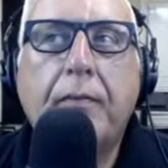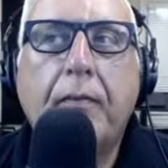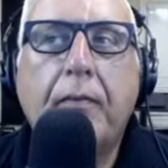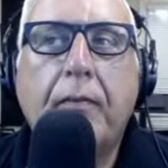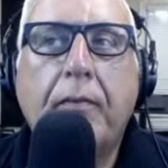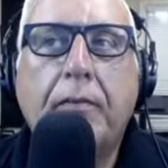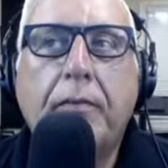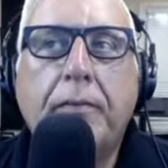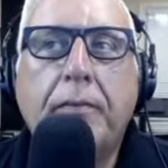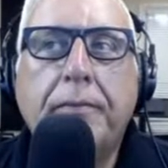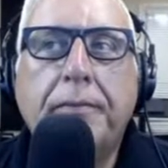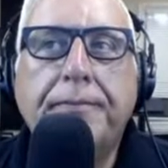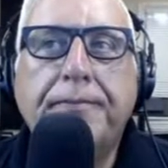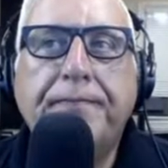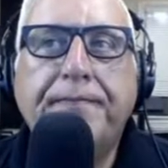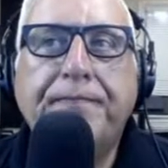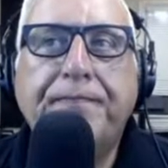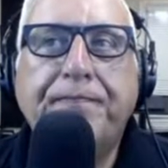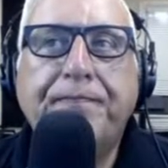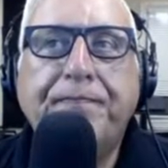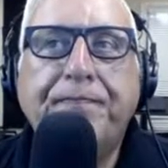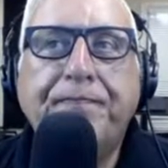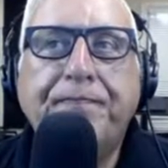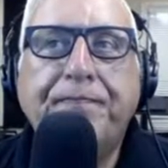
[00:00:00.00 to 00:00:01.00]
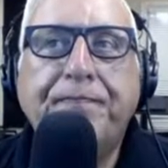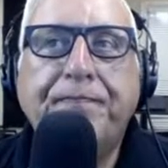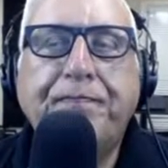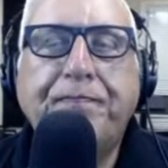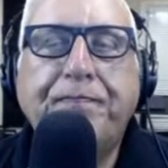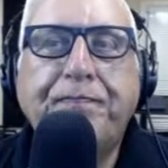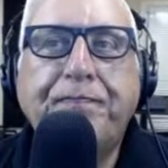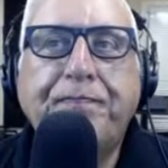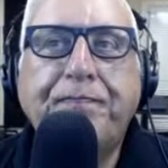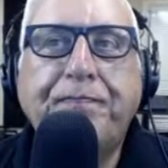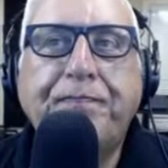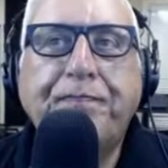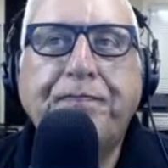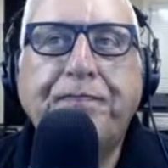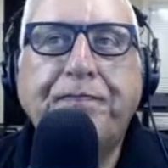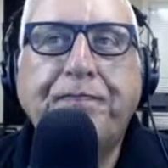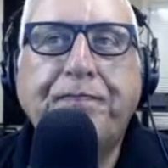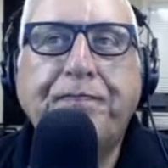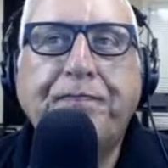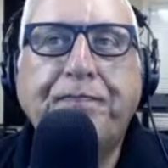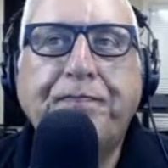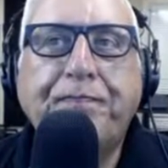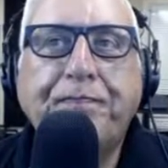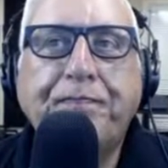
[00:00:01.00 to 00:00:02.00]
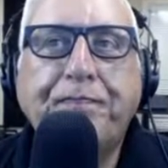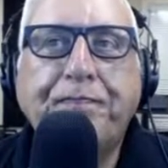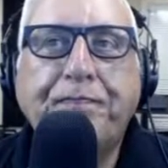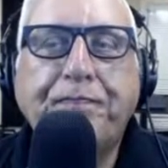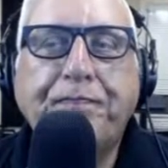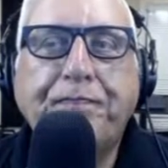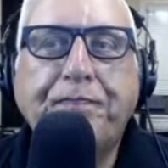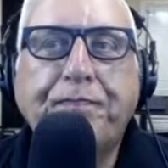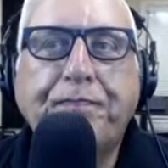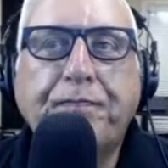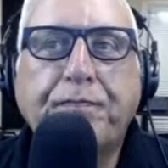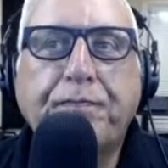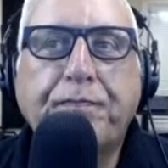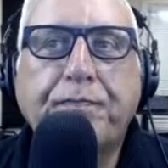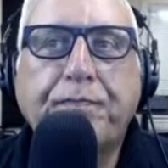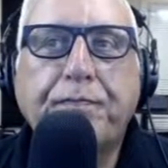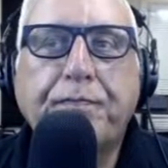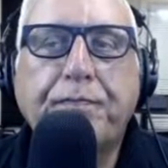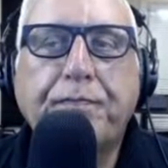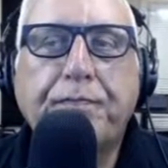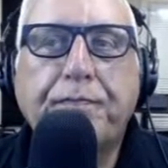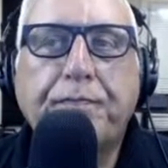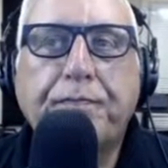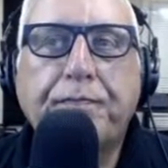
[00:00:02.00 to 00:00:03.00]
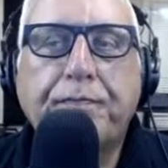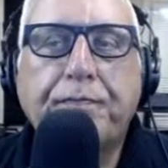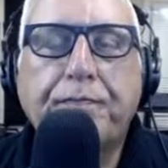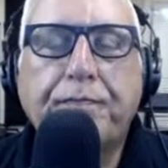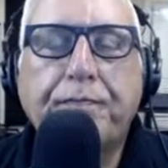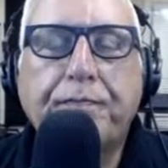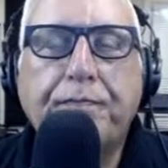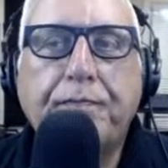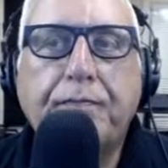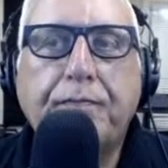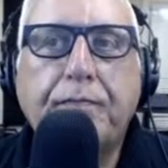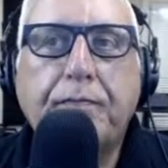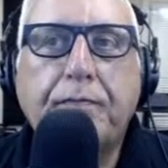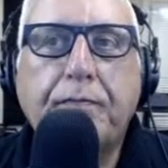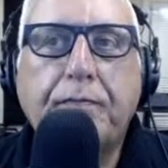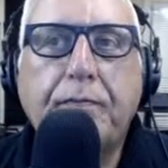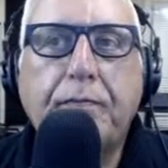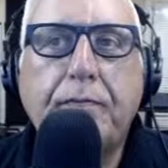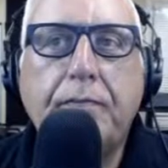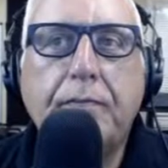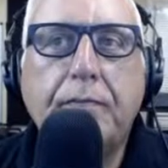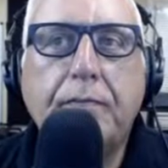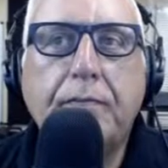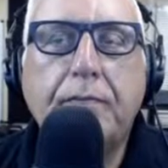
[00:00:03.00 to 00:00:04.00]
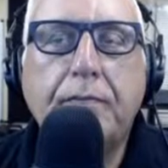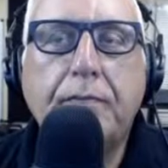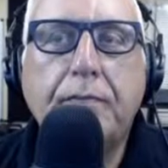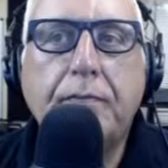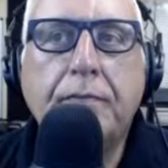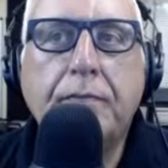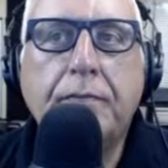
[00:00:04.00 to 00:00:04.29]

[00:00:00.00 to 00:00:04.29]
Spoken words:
The person shown says nothing.